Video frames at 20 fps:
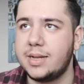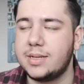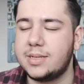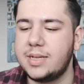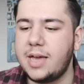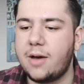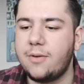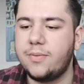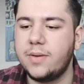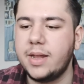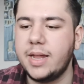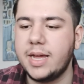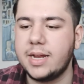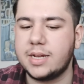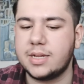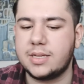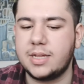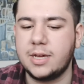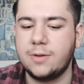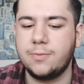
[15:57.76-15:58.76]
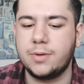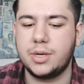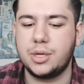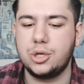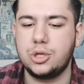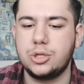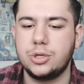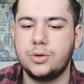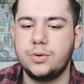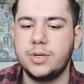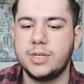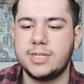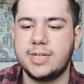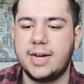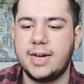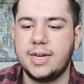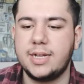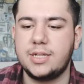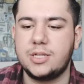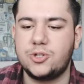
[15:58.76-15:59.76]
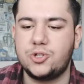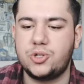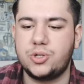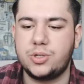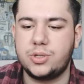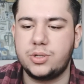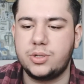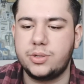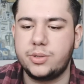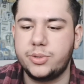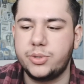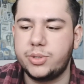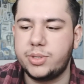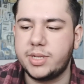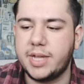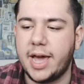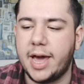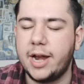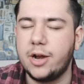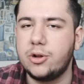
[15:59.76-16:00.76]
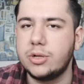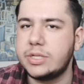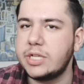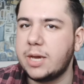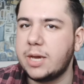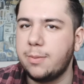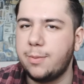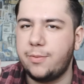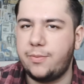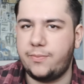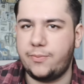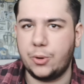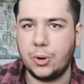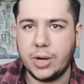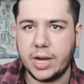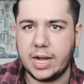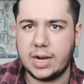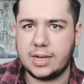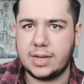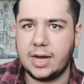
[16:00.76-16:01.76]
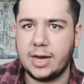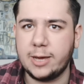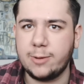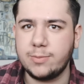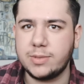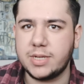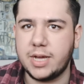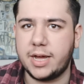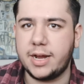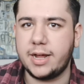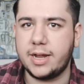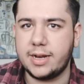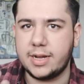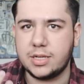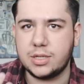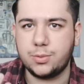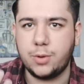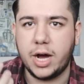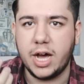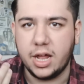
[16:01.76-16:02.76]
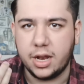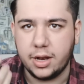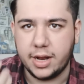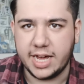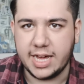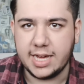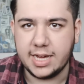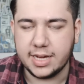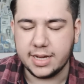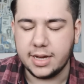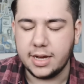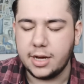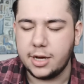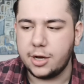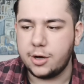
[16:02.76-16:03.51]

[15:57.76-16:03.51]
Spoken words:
see. I feel like the thing with this show is that it kind of give a fuck at times, and that's why I like.